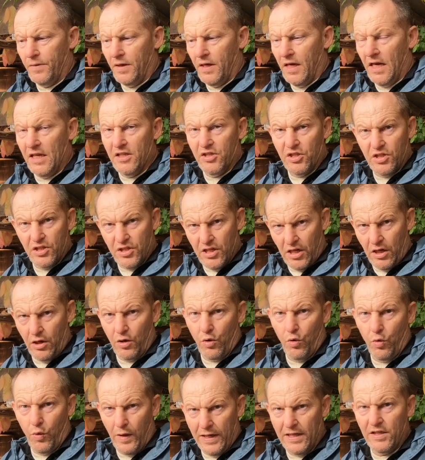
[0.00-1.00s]
Is still
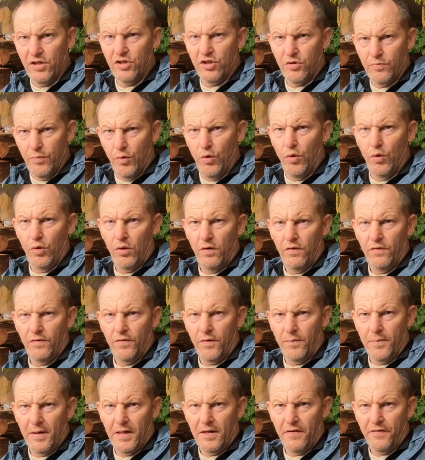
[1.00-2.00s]
quite small
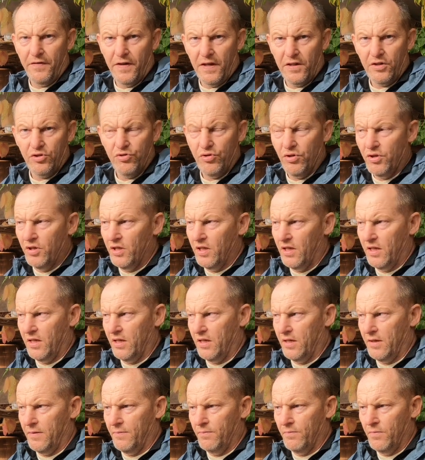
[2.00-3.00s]
for manufacturing.
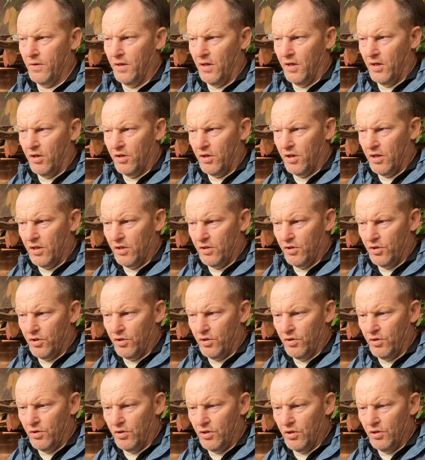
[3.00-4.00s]

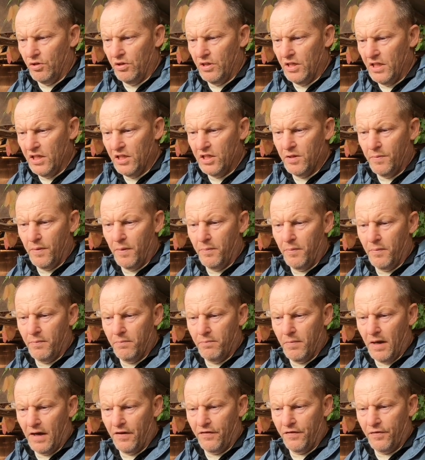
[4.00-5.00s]
You need to be
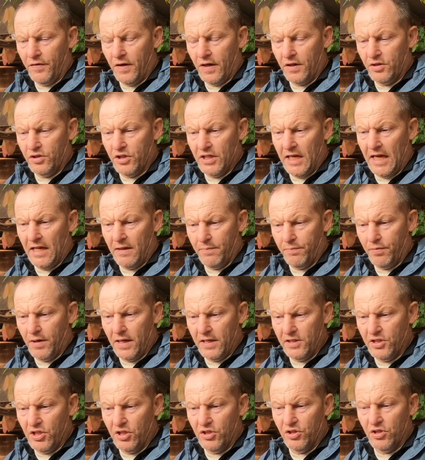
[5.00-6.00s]
to get
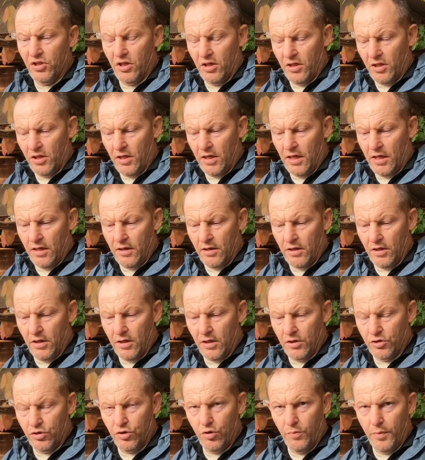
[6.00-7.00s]
prices
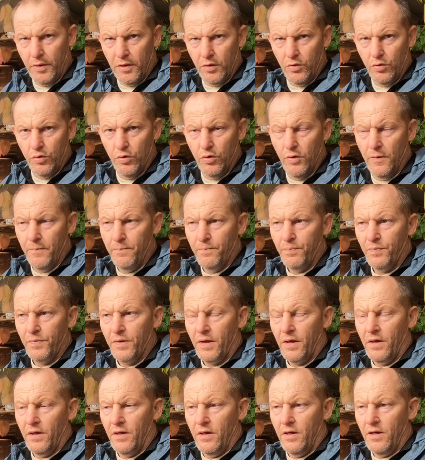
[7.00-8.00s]
super low.
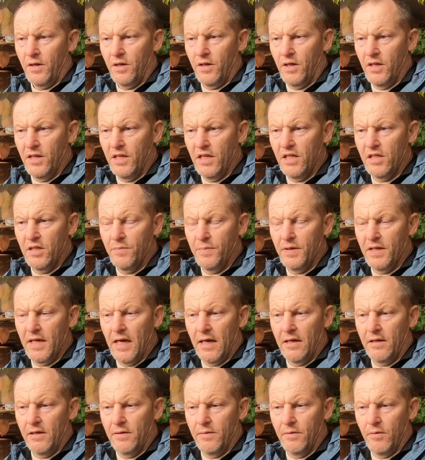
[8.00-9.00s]
You need to be
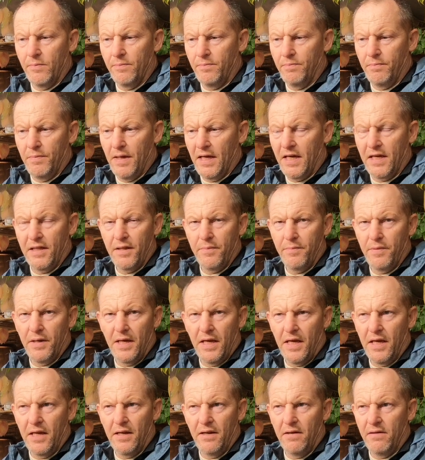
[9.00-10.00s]
making them
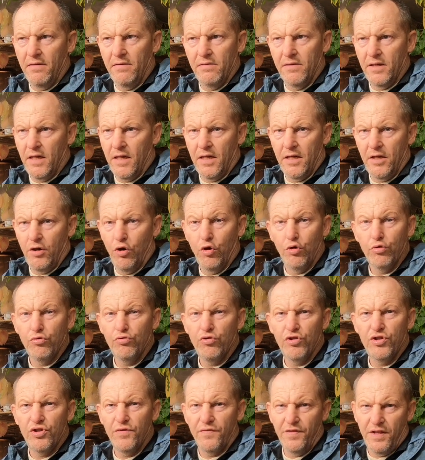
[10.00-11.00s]
in
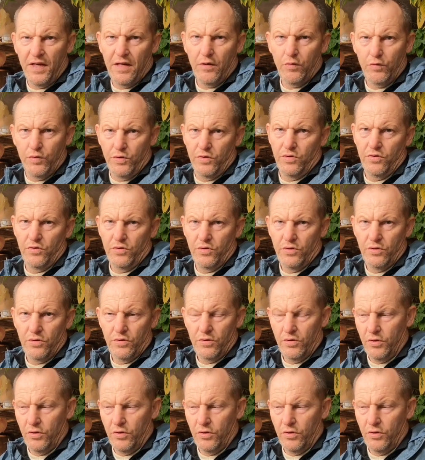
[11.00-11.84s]
hundreds of thousands.